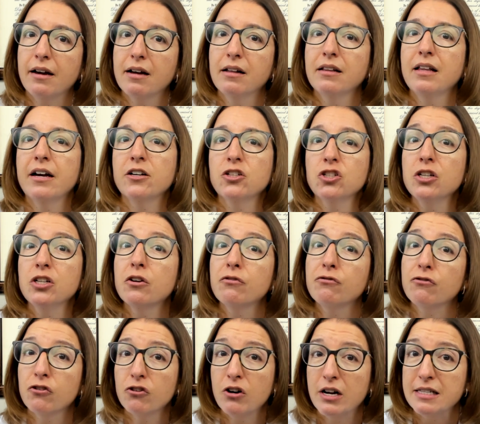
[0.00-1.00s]
collection of
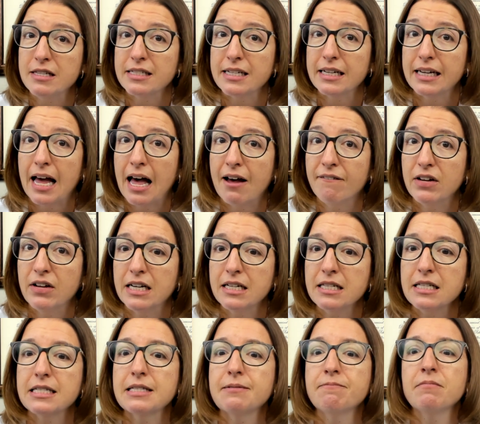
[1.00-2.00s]
forensic
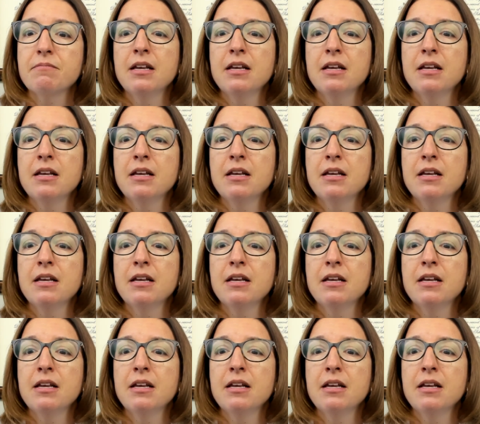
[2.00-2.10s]
evidence.